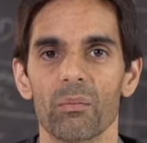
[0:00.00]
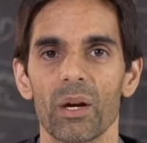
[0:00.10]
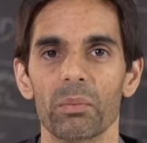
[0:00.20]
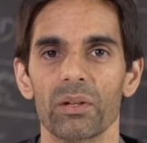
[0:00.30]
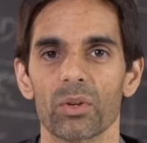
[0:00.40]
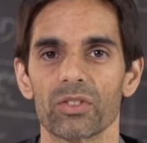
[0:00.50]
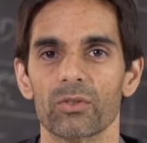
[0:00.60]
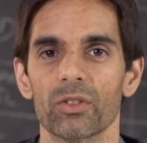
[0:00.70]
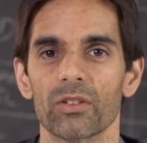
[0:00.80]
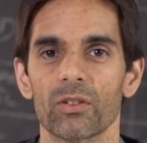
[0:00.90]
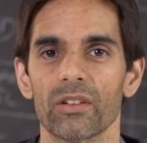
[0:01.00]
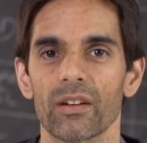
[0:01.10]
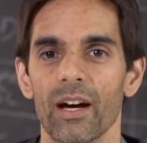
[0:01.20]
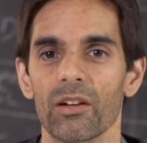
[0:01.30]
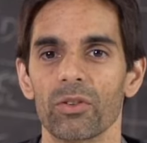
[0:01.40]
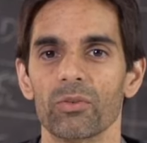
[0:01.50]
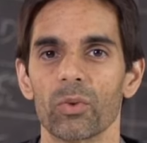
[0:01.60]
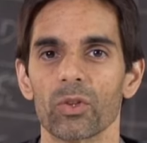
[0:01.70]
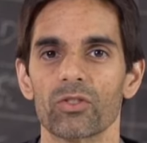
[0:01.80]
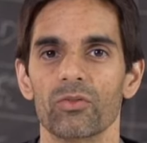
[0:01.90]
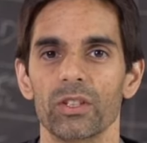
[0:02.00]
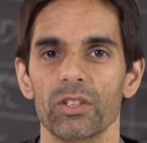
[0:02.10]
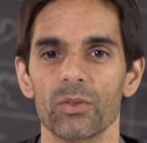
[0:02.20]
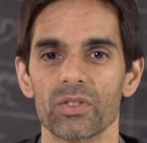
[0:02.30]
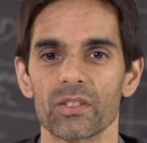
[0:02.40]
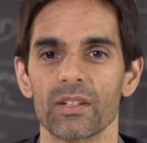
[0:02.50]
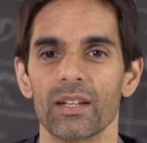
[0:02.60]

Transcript: Maybe it was due to the iPhone version we used.